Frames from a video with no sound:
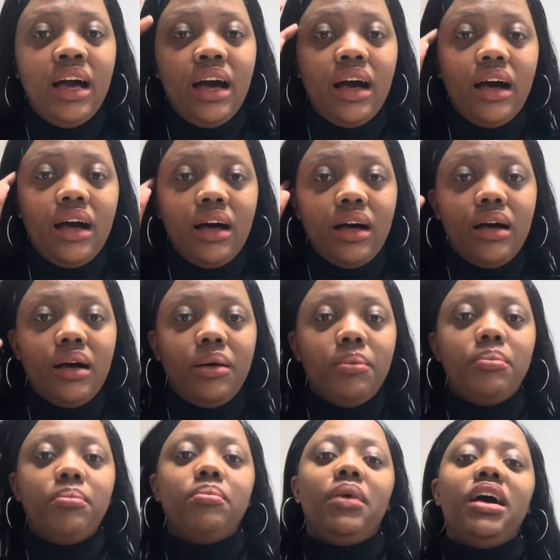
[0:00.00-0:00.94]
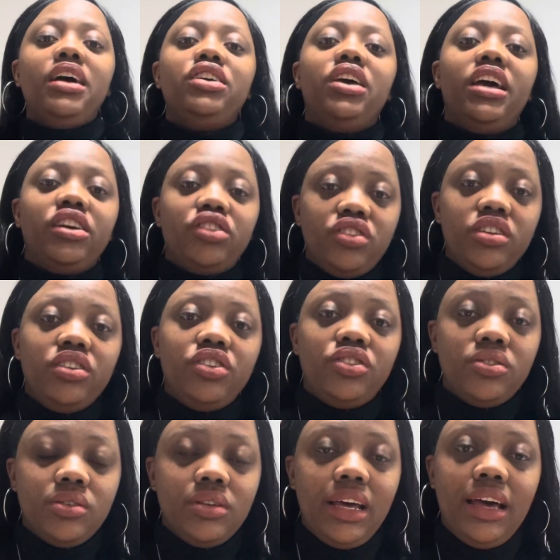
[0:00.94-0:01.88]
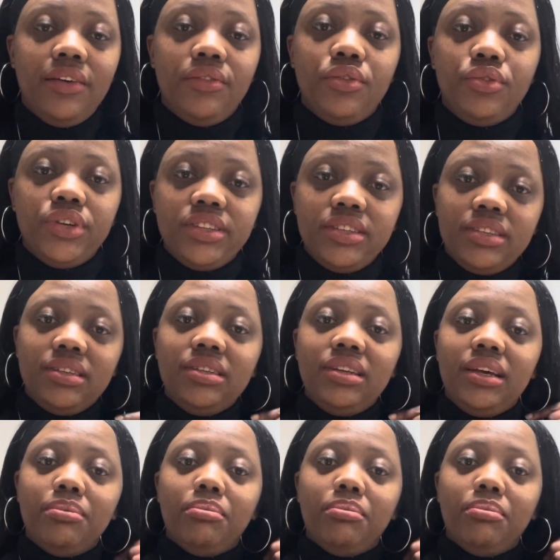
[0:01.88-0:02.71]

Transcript: I actually should have written